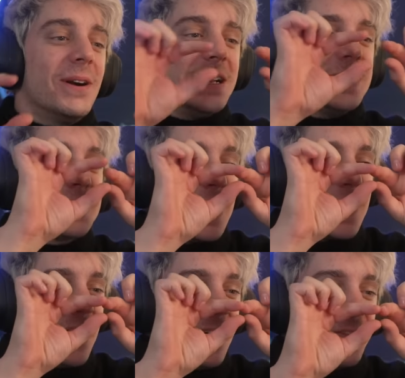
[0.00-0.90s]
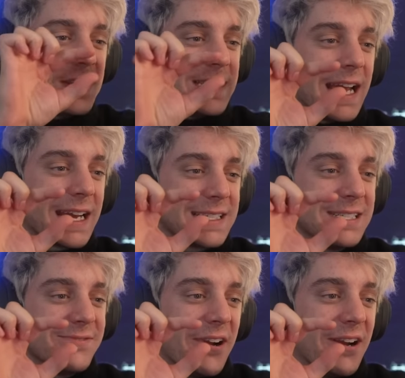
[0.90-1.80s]
where it's like all of the text
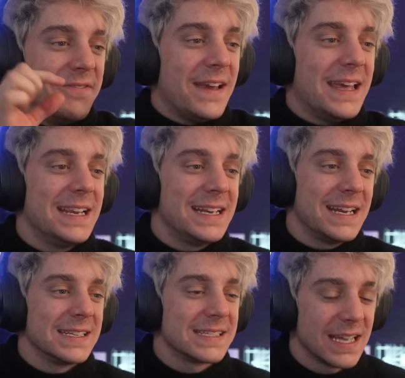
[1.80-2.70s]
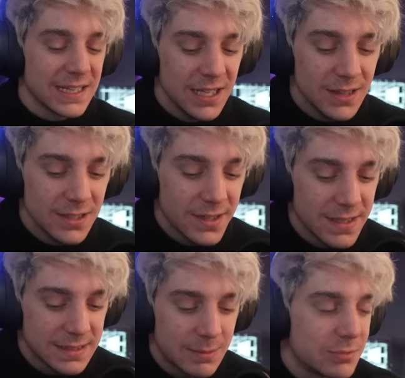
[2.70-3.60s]
is very faded and it's like, look in
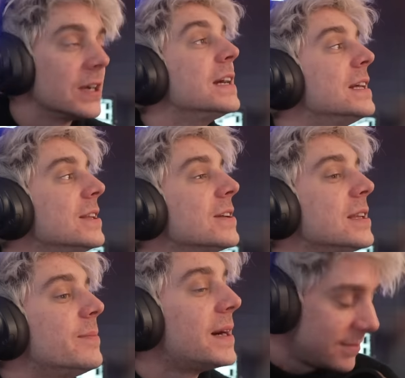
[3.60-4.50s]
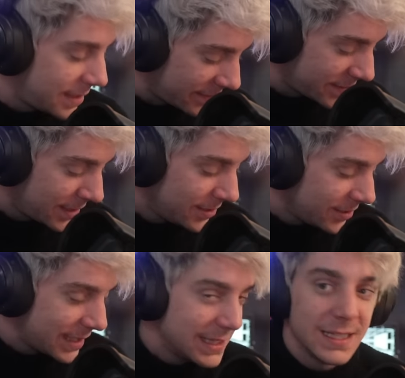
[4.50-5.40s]
the top right, look at the bottom left,
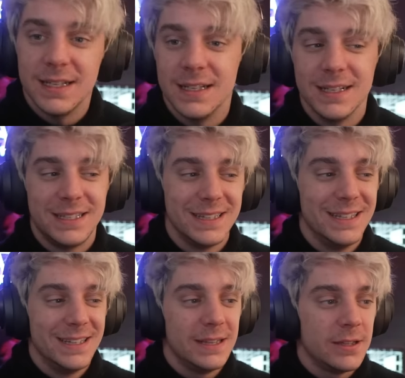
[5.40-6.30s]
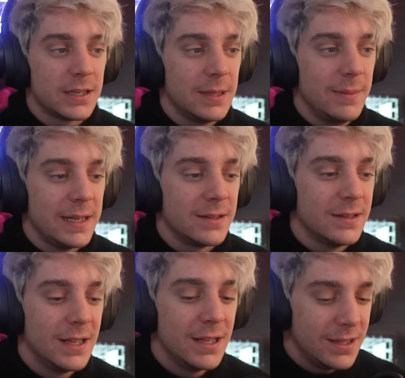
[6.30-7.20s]
look in the
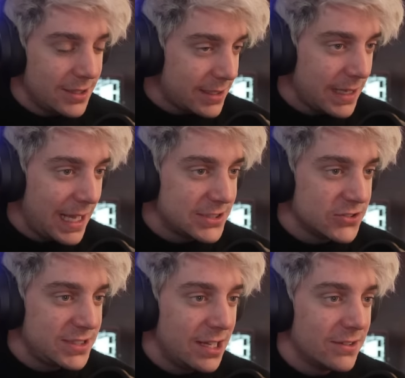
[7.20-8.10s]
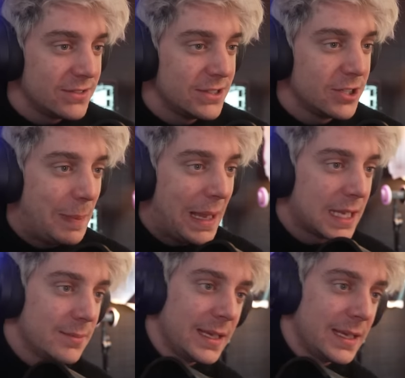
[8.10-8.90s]
middle, look at yourself, look back at